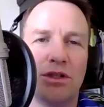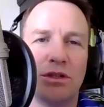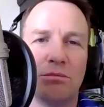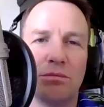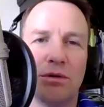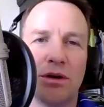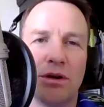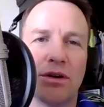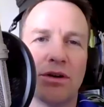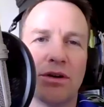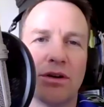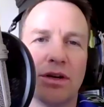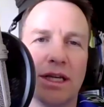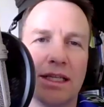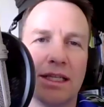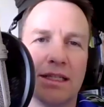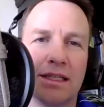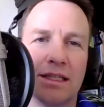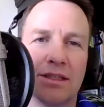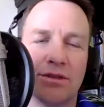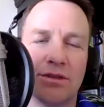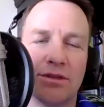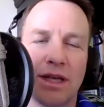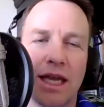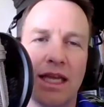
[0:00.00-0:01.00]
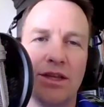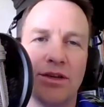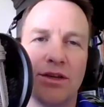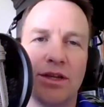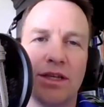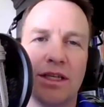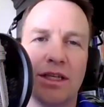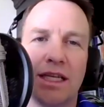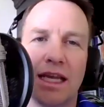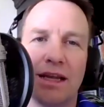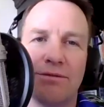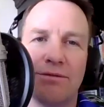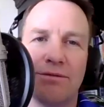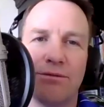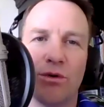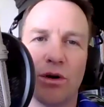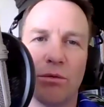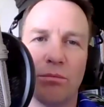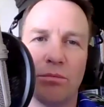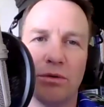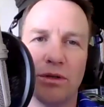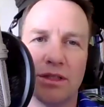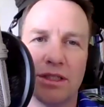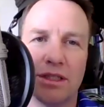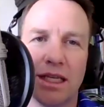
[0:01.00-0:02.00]
approach your broker and he says, "Oh yeah, you can take
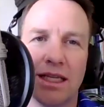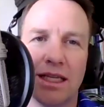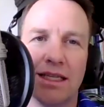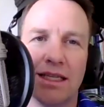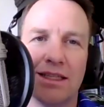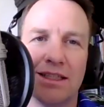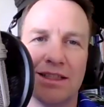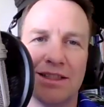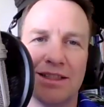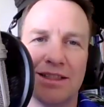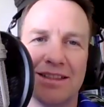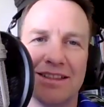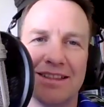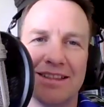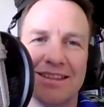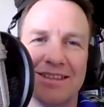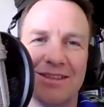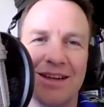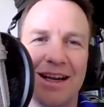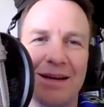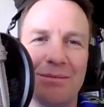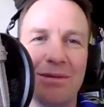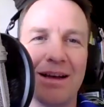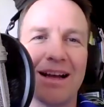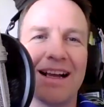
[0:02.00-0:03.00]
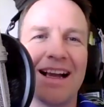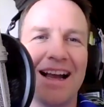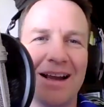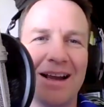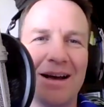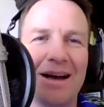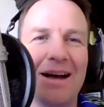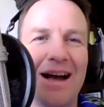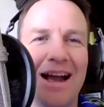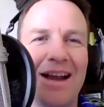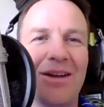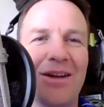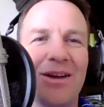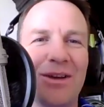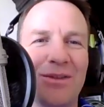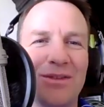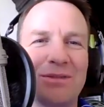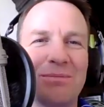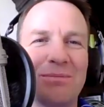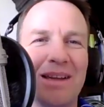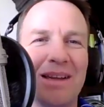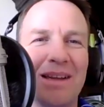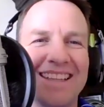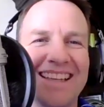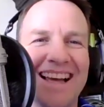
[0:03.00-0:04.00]
four percent." Right, But I,
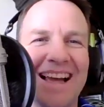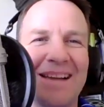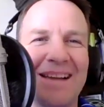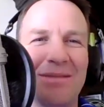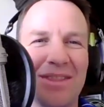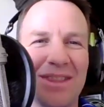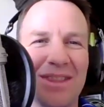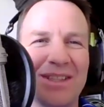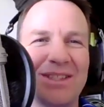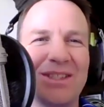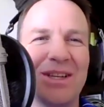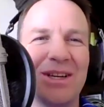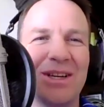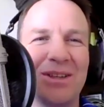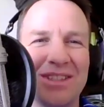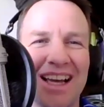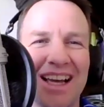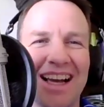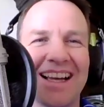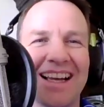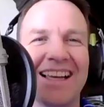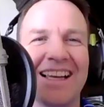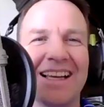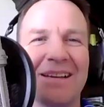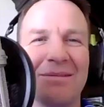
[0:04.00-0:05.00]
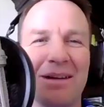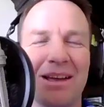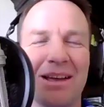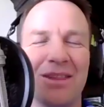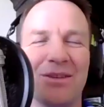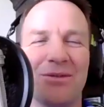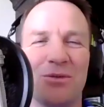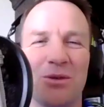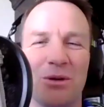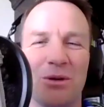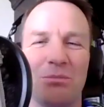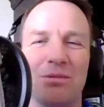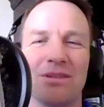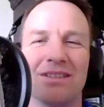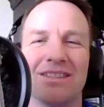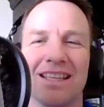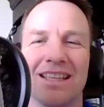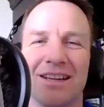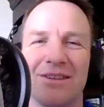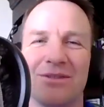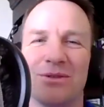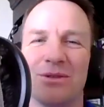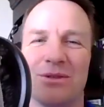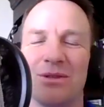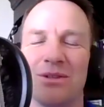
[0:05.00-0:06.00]
know you've spent time on the show talking about the four
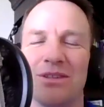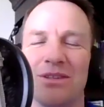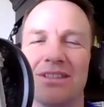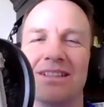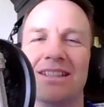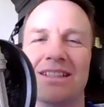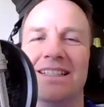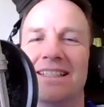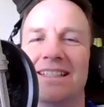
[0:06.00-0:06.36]
percent